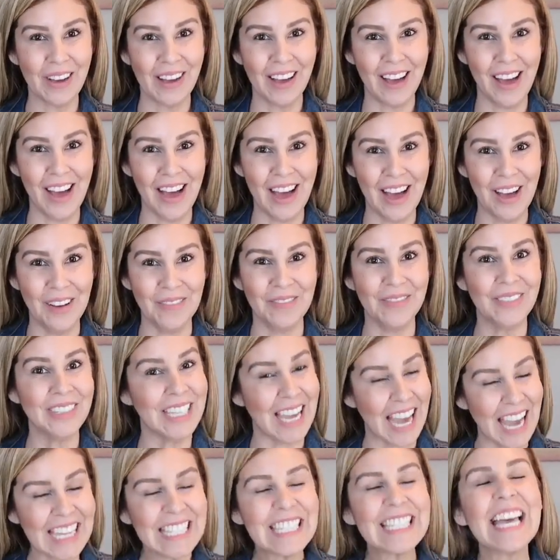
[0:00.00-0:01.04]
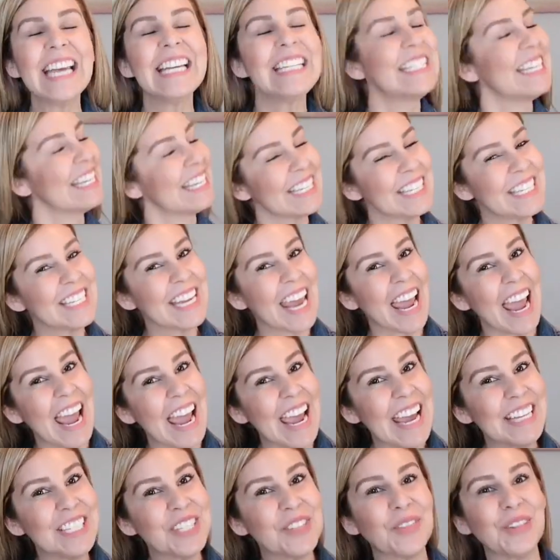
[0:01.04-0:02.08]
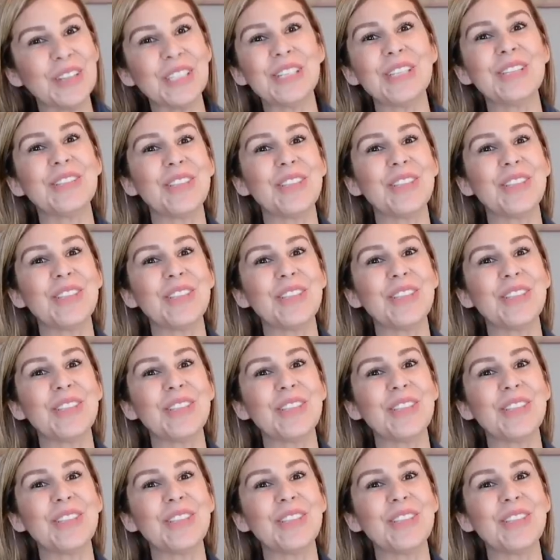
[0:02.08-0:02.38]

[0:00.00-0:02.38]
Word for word: Uh, yes, I did change for